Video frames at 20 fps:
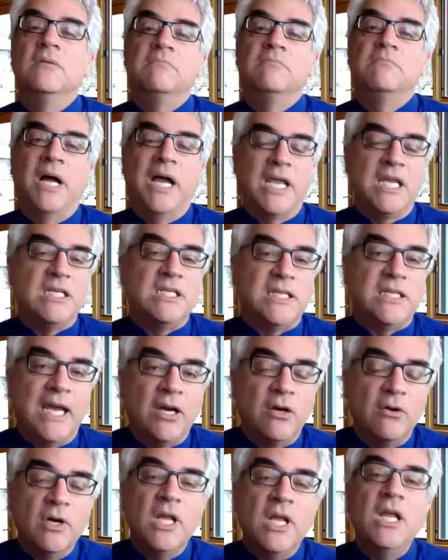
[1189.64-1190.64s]
by
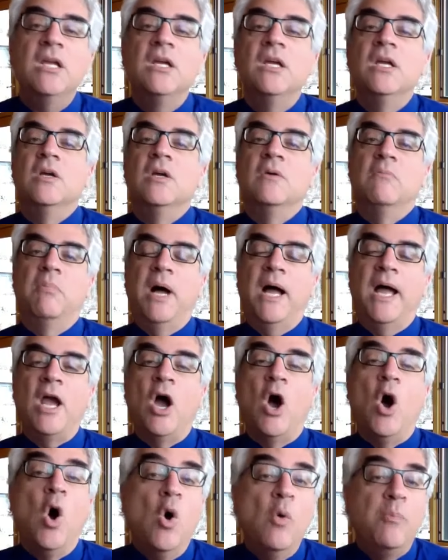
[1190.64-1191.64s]
integrity, by
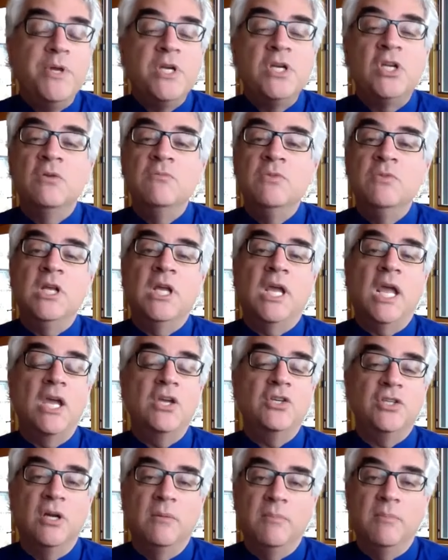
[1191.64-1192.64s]
open
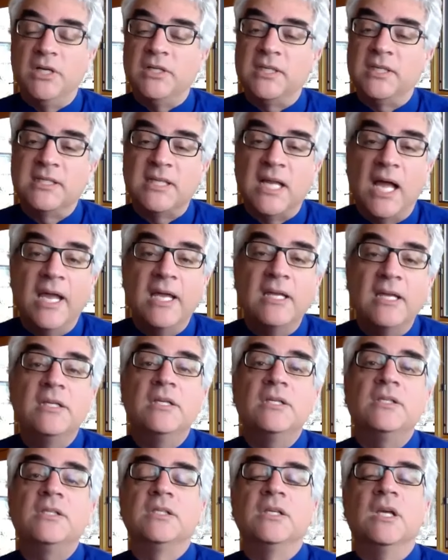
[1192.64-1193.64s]
communication among
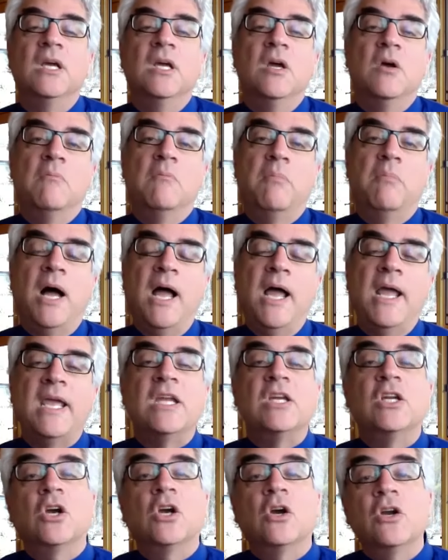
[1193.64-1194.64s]
scientists, by
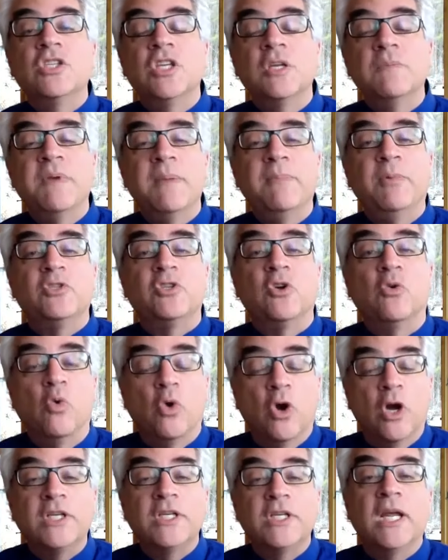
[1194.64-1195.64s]
encouraging people to
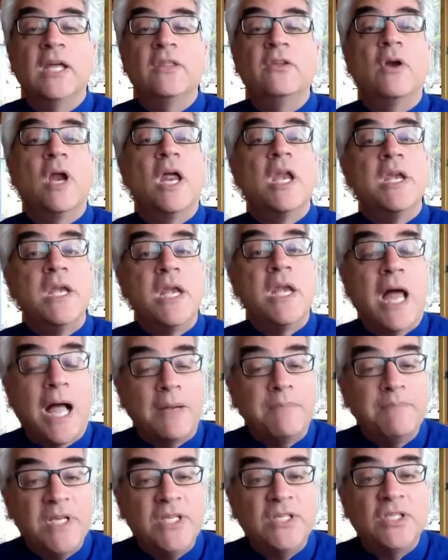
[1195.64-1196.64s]
work together and
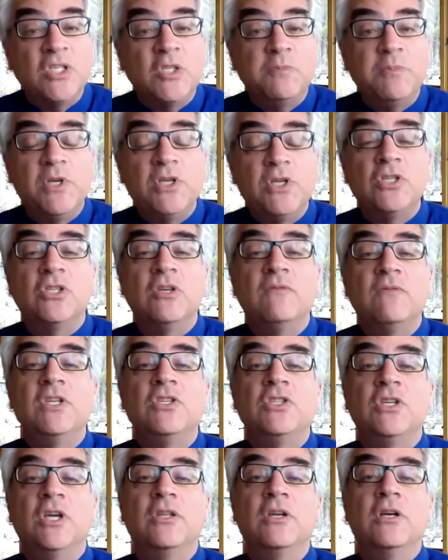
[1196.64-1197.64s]
not be suspicious of
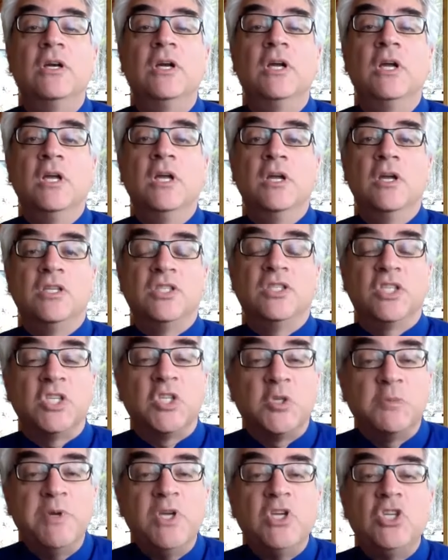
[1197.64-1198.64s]
each other.
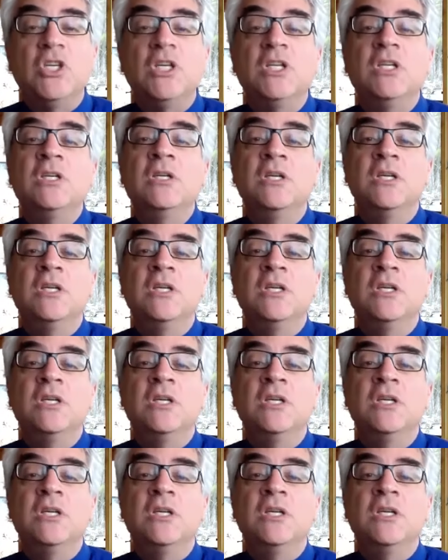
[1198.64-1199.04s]
Suspicion,